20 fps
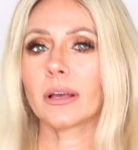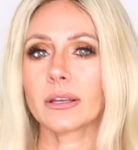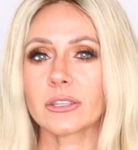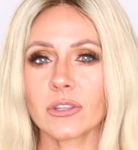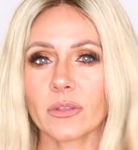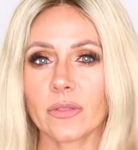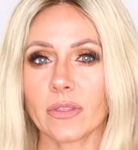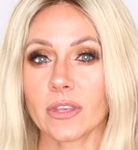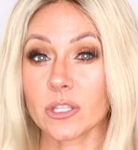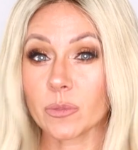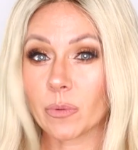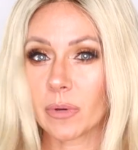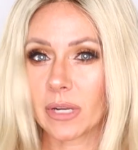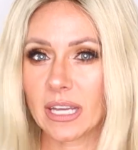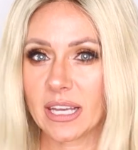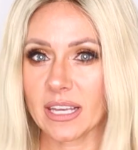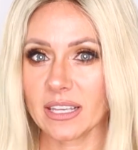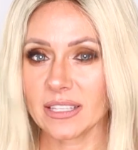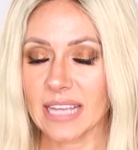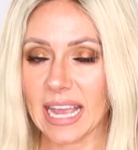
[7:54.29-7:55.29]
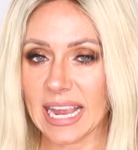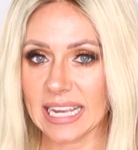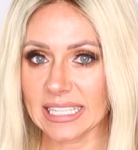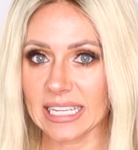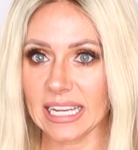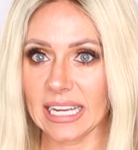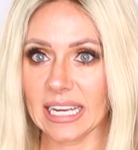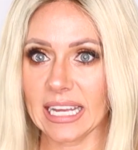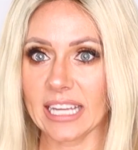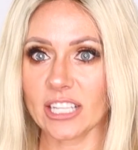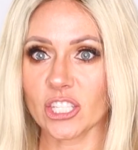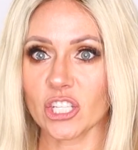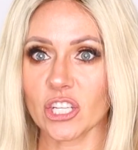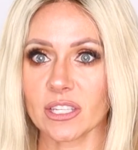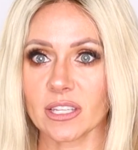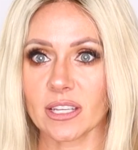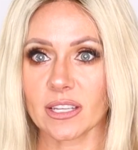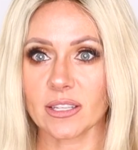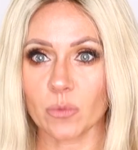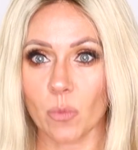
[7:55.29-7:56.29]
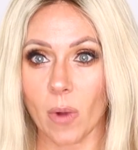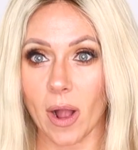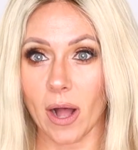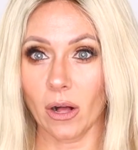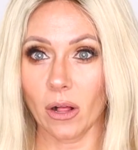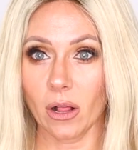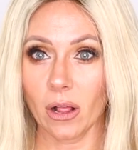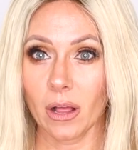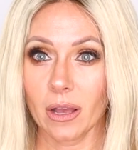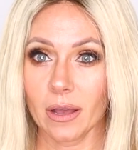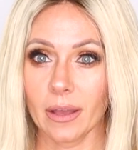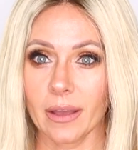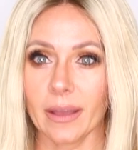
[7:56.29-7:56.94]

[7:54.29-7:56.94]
So this one is 18 inches as well.